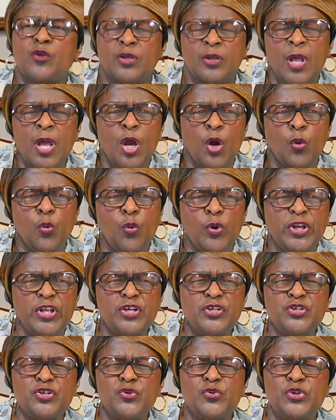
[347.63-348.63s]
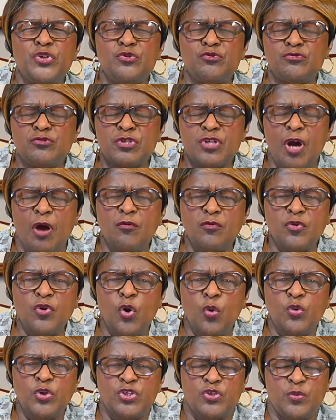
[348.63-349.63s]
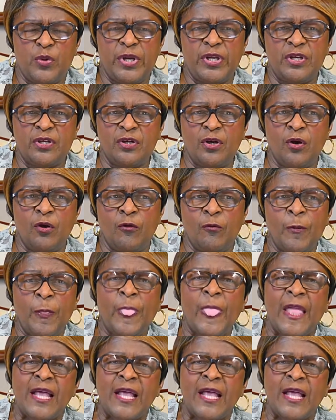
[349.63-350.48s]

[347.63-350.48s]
And what do you do when you don't know which way to go?